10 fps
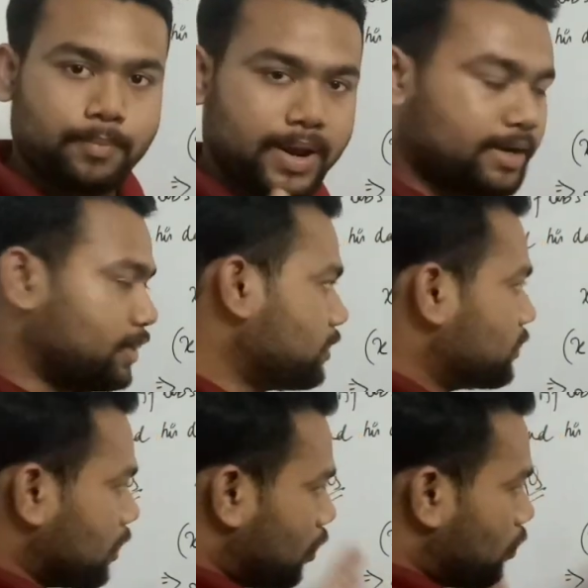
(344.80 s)

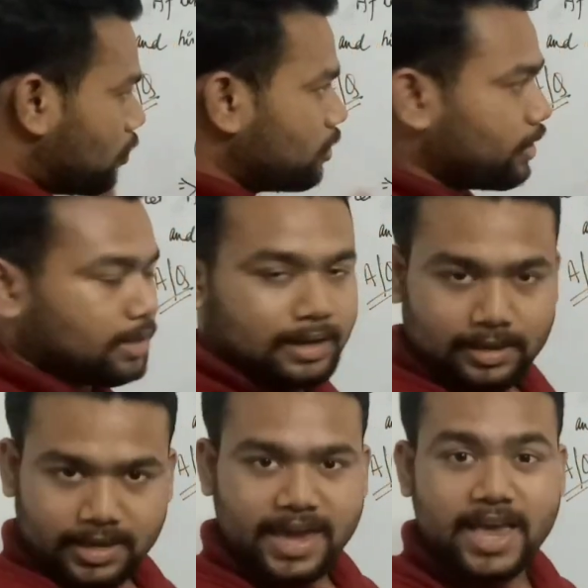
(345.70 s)
practice the whole
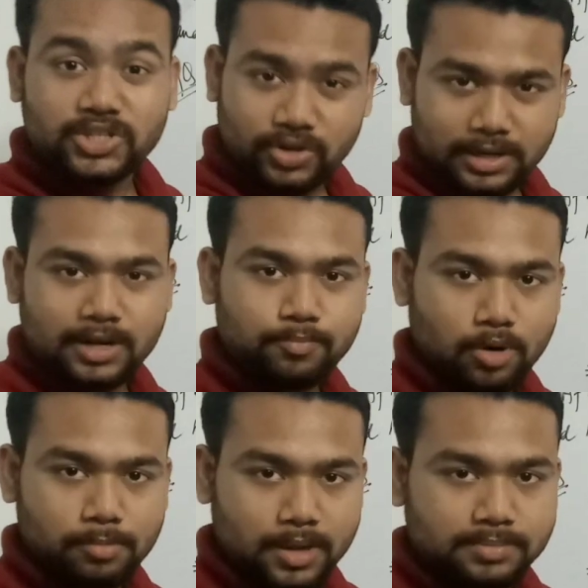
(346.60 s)
age related
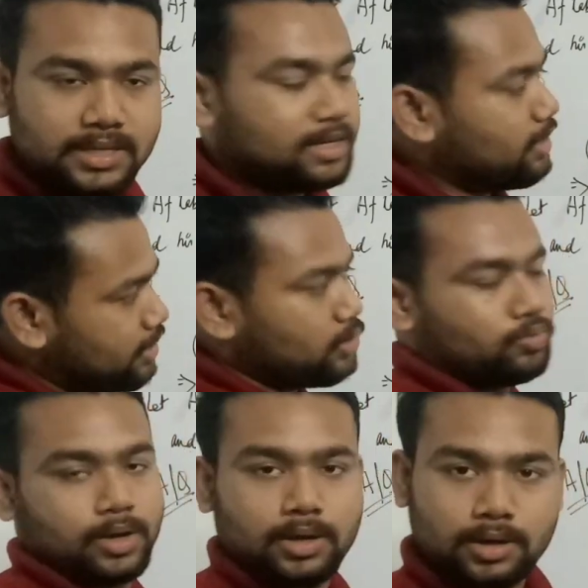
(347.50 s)
problems in
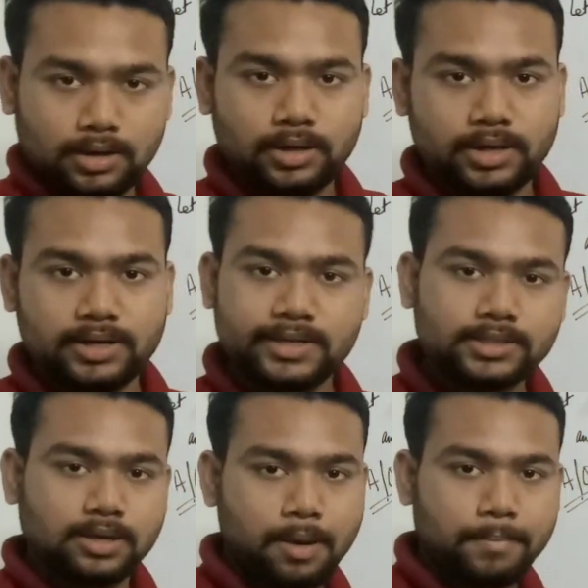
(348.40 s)
this way, in
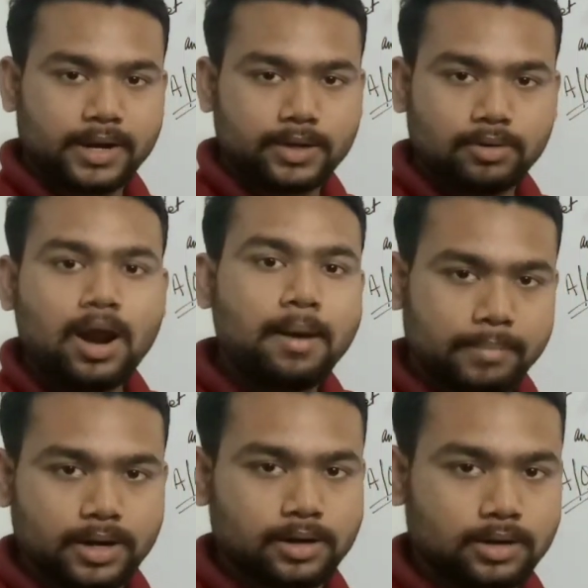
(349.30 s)
this particular
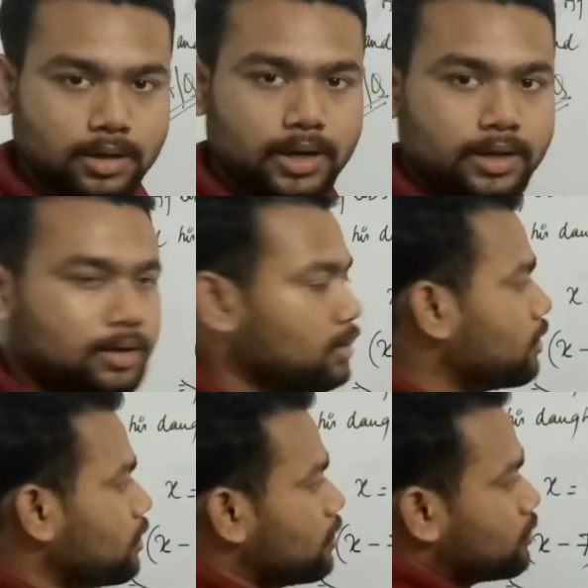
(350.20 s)
manner. Got it?
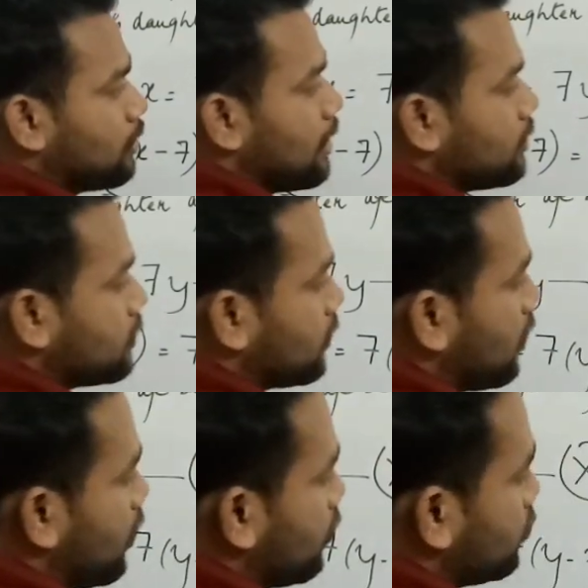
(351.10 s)
So let's
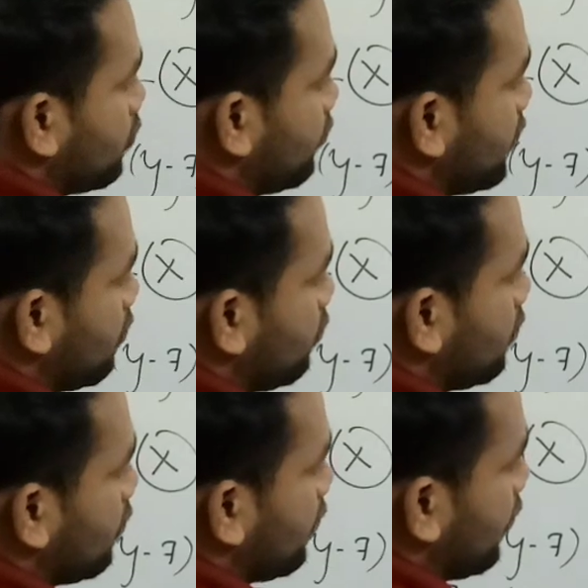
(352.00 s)
solve it out.